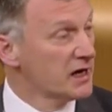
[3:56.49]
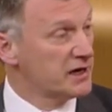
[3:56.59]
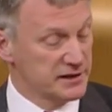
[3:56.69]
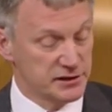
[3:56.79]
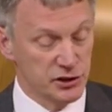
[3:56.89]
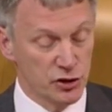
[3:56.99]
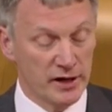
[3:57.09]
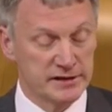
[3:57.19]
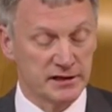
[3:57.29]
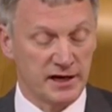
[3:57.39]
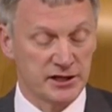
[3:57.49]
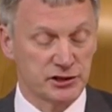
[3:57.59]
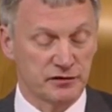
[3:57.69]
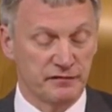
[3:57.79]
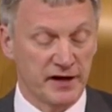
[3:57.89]
creating new
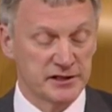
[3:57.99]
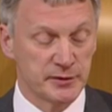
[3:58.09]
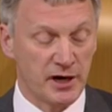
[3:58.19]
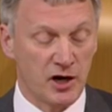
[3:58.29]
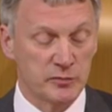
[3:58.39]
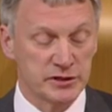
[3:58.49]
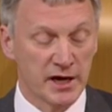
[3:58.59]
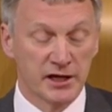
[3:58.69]
international investment hubs,